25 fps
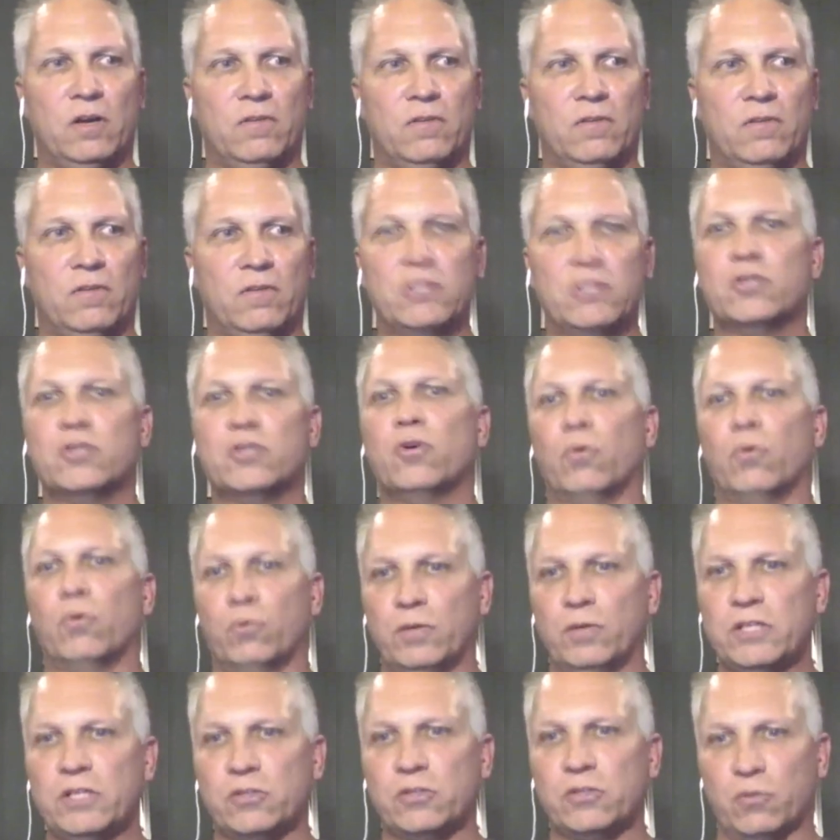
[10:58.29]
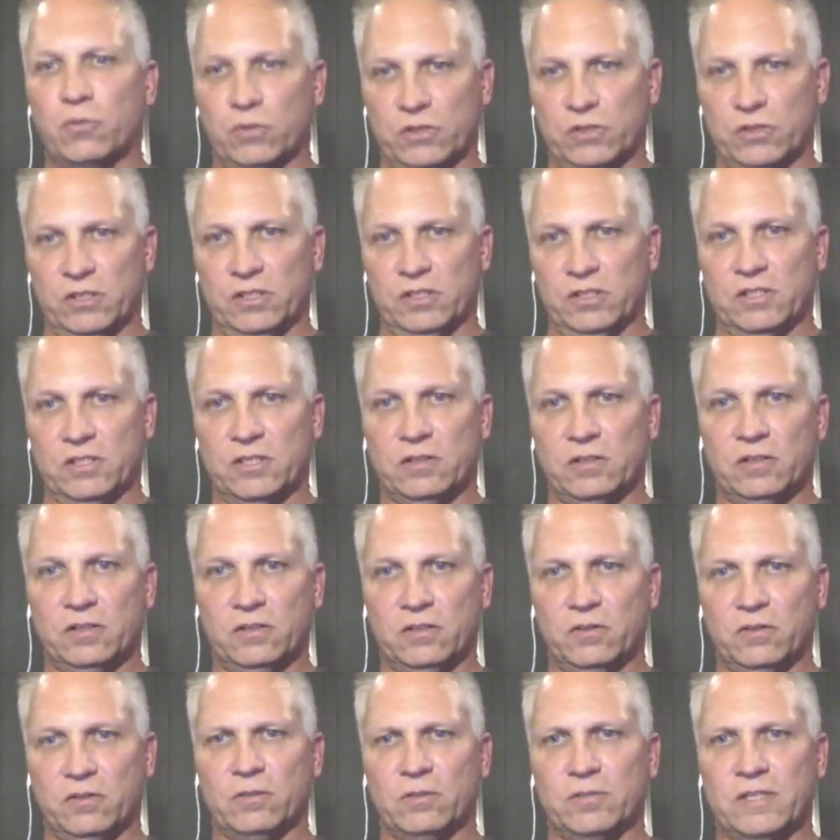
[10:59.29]
physical resources you
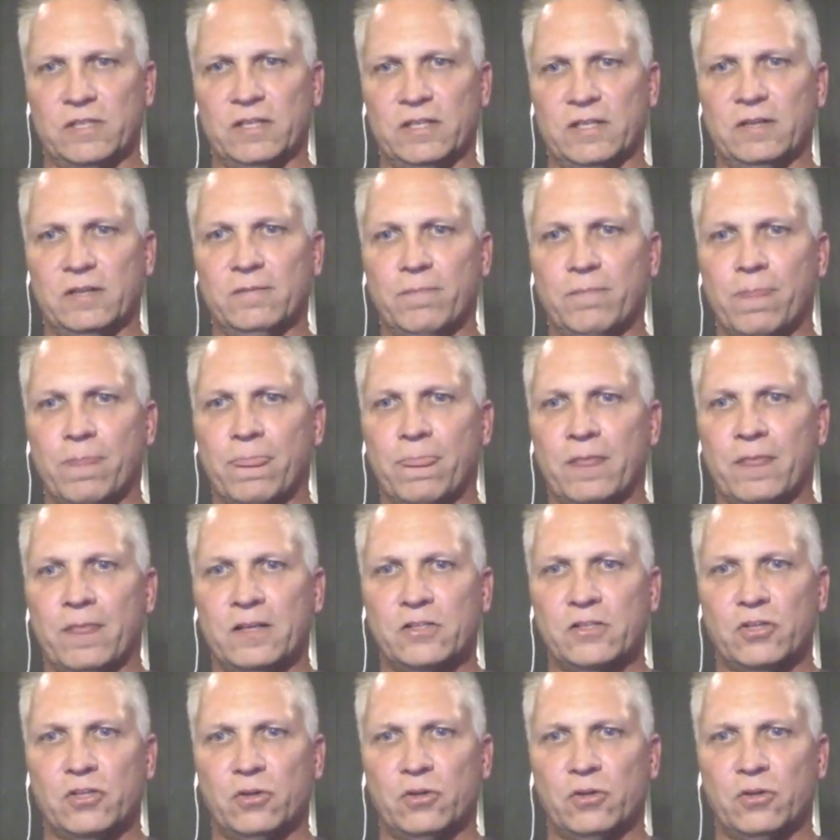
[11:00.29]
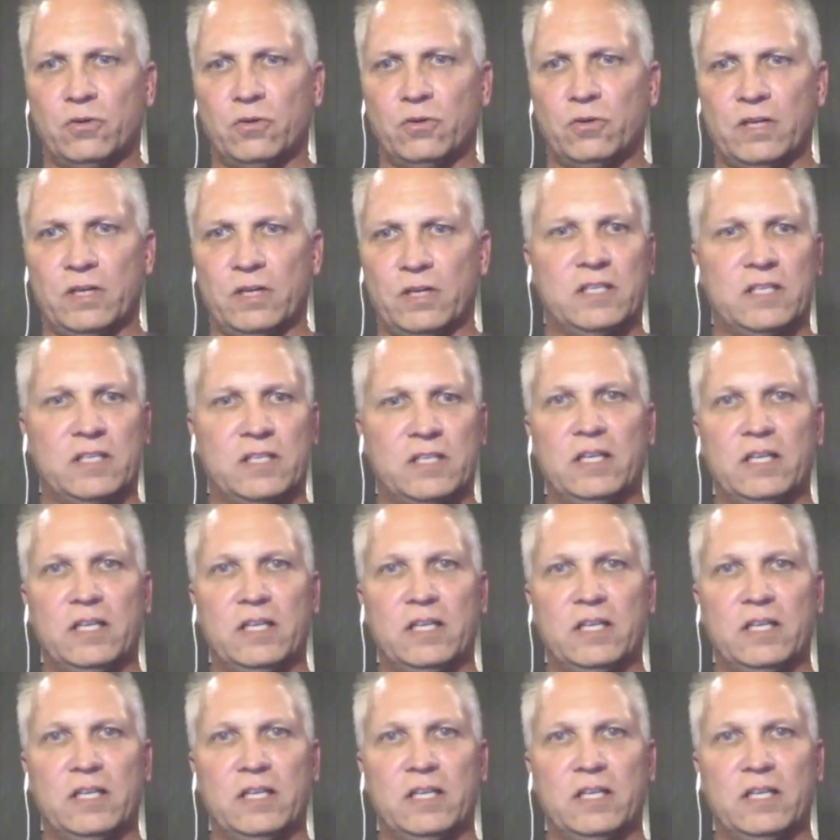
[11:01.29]
know what i'm saying so, and to give